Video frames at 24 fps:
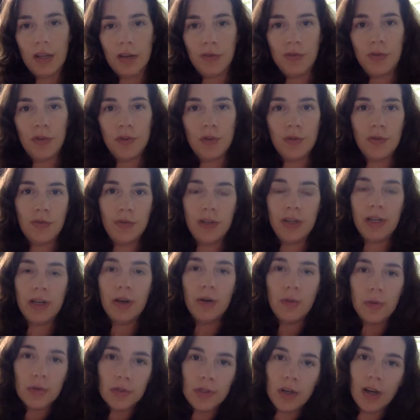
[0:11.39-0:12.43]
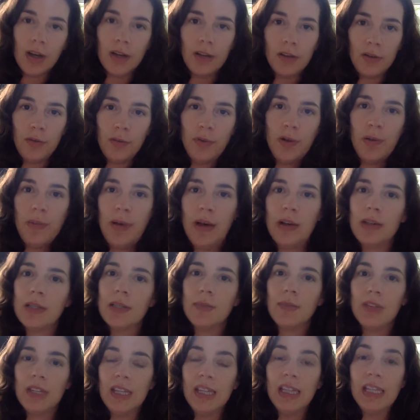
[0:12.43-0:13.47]
In a future video, we'll talk a little bit about
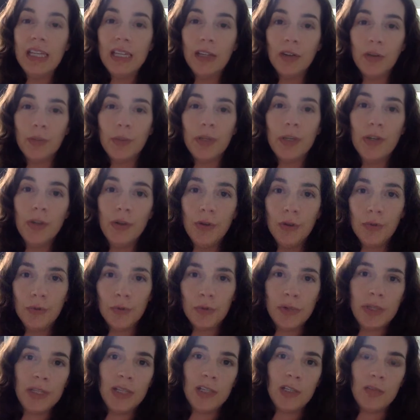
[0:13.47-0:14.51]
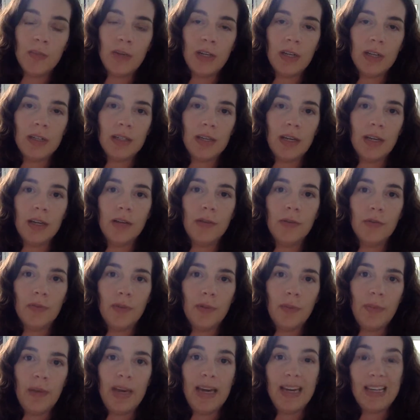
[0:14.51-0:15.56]
some of the legal maneuvering that's been done
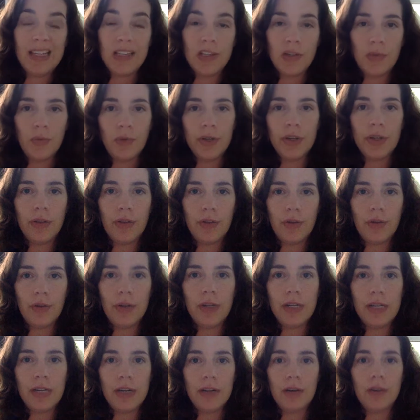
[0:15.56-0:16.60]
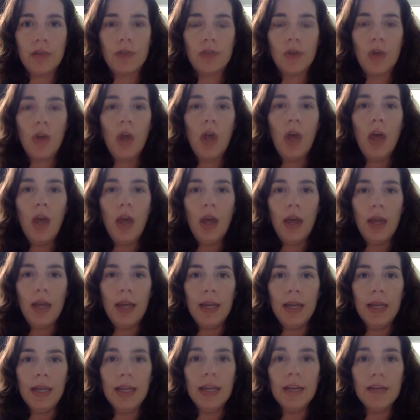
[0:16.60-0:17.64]
over the past 20-30 years
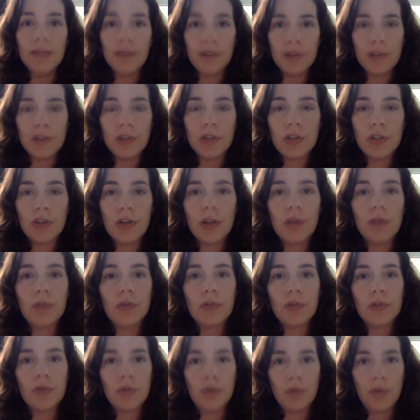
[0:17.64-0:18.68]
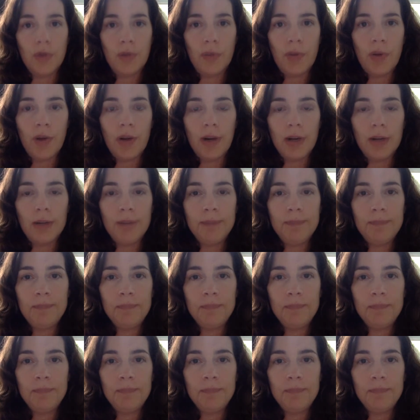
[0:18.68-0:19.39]
in efforts to try to restore the park.